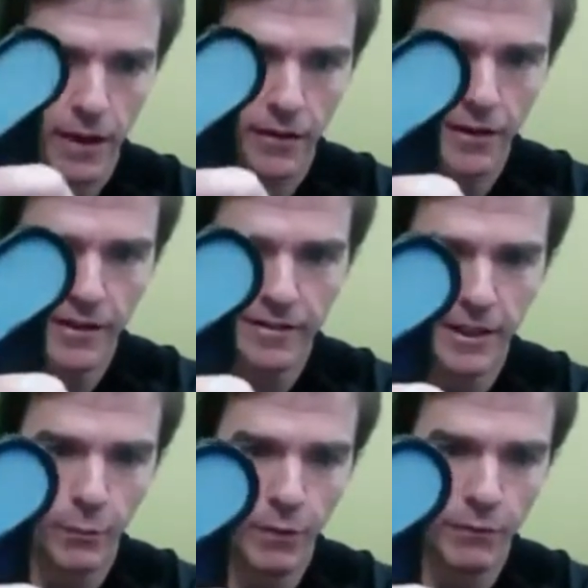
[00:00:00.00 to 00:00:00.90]
Now this
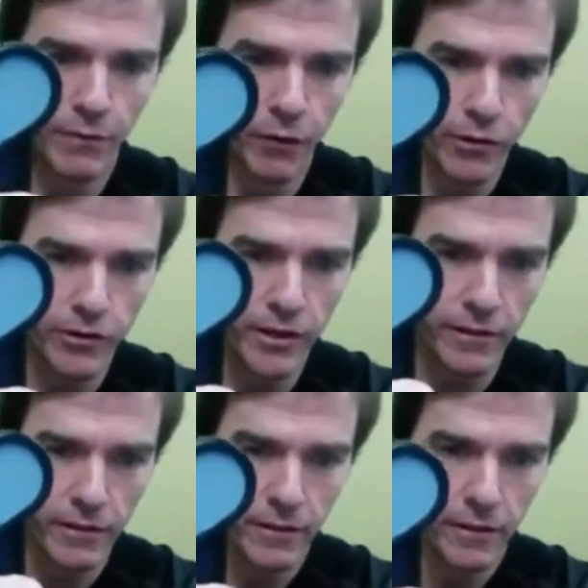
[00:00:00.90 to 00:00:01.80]
here, we reversed
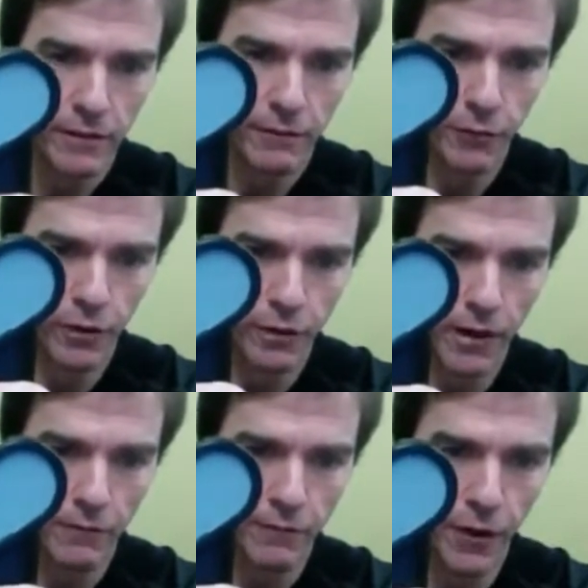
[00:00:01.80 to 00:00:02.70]
it
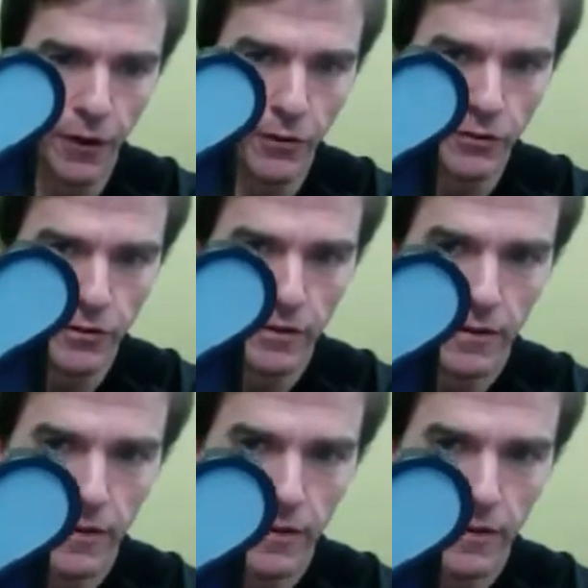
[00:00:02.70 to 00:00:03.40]
for phones.